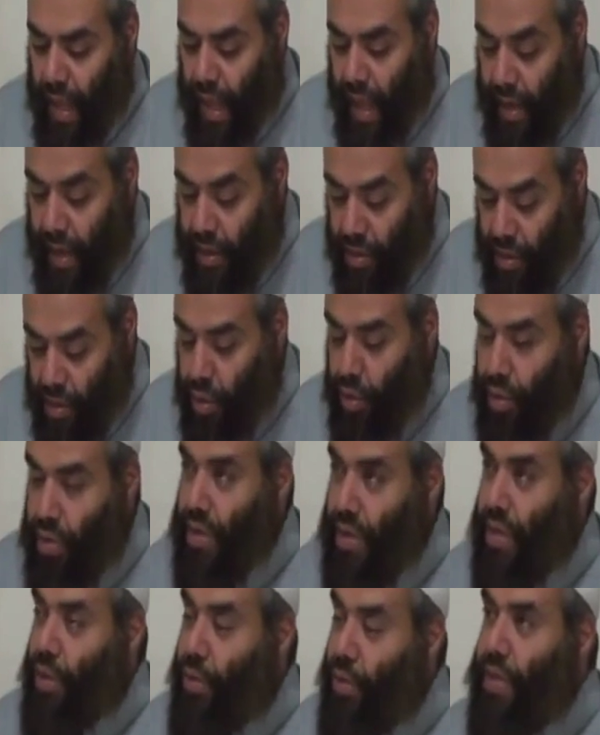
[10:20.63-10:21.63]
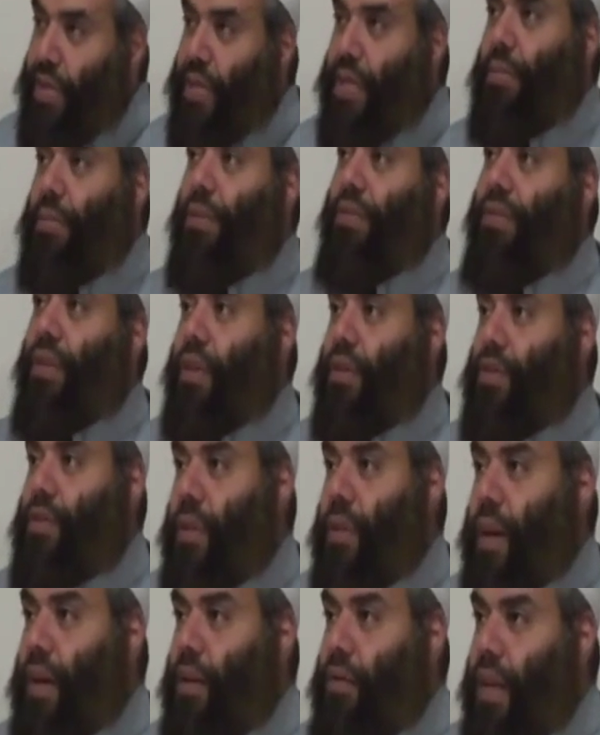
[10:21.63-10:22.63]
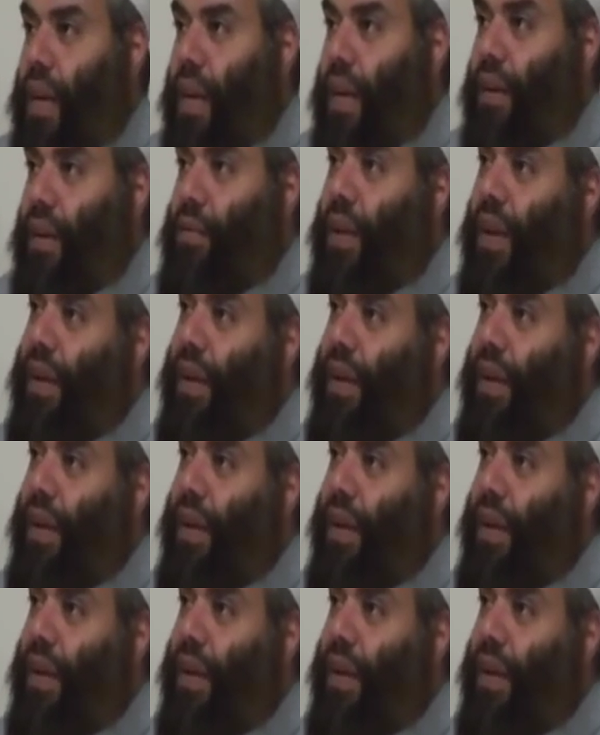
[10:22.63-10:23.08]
And it shows the wisdom of Allah subhanahu wa ta'ala.